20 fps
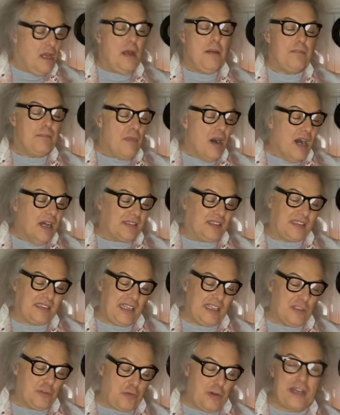Musk
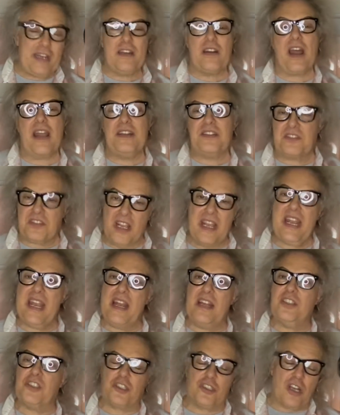in
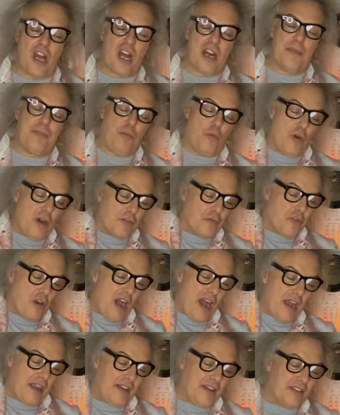2019 shot up one
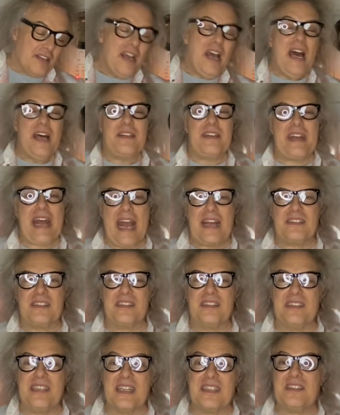rocket that had
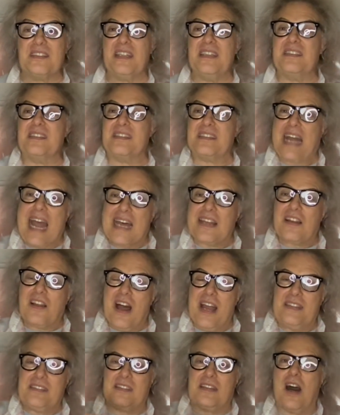60
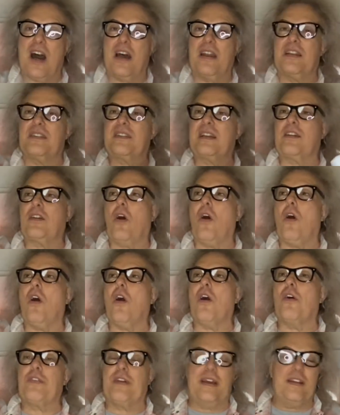satellites on it that
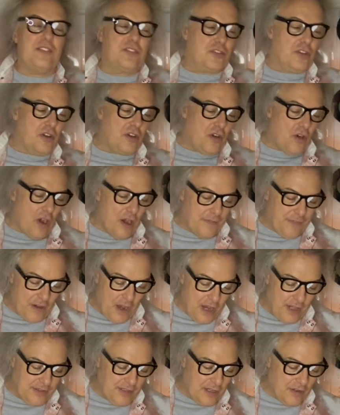all then took off
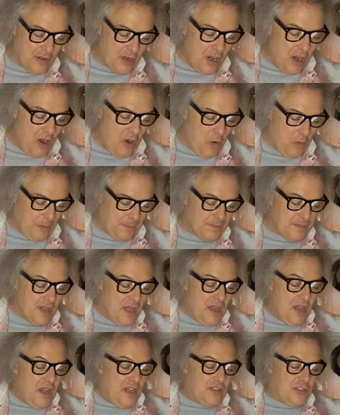on their own.
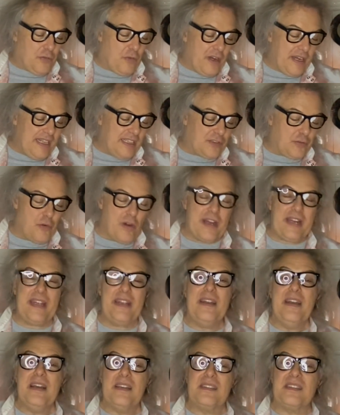
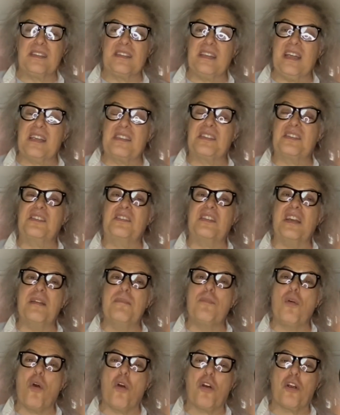2020, 60
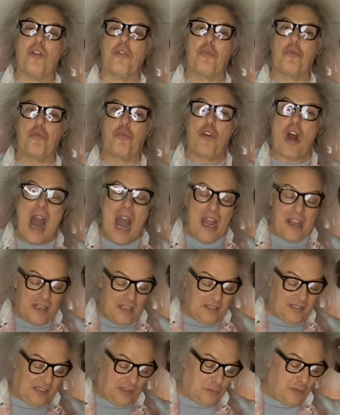more
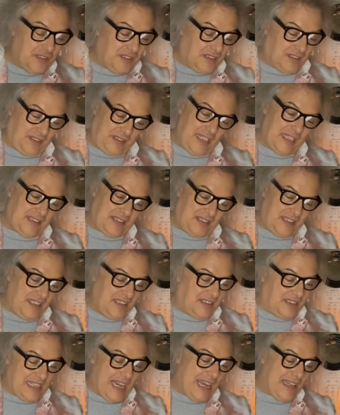rockets with 60
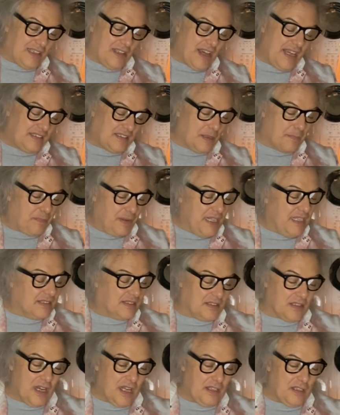satellites
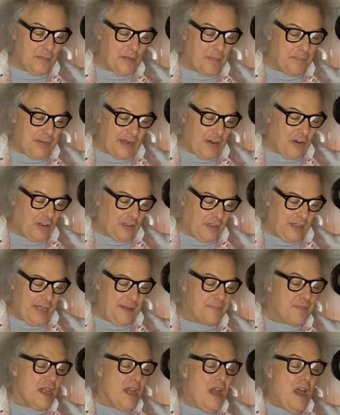apiece on them,
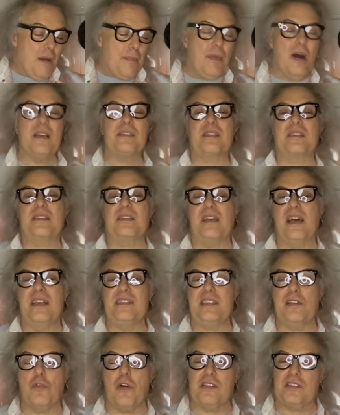apparently. Musk
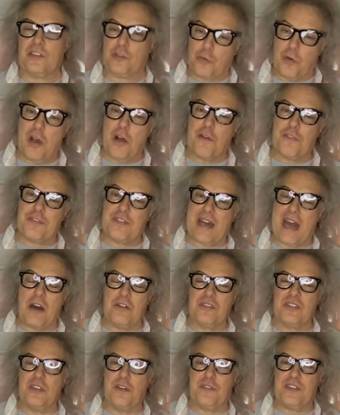says he wants
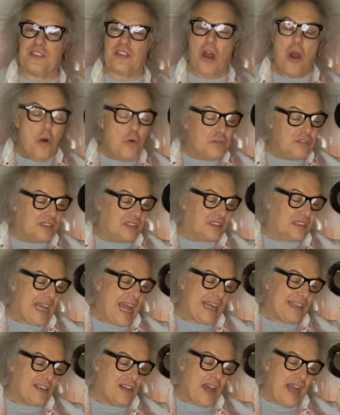12,000 of his own
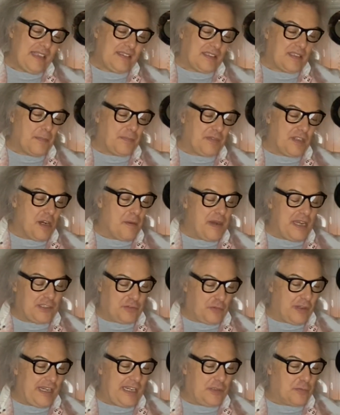satellites up there by
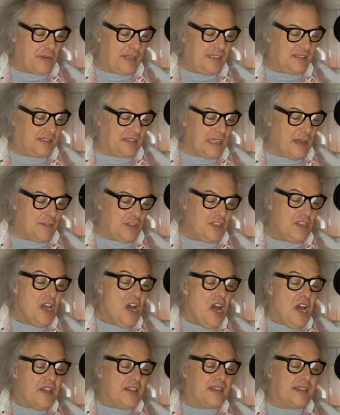2027,
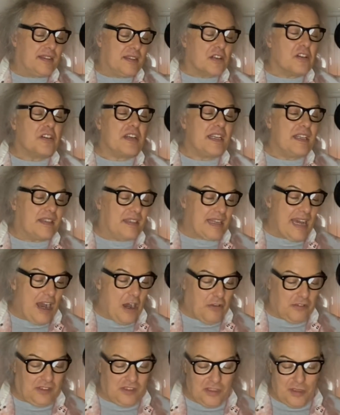
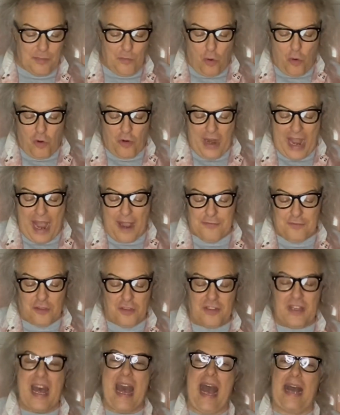30,000 or more
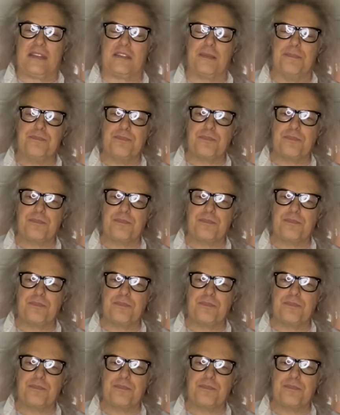after that.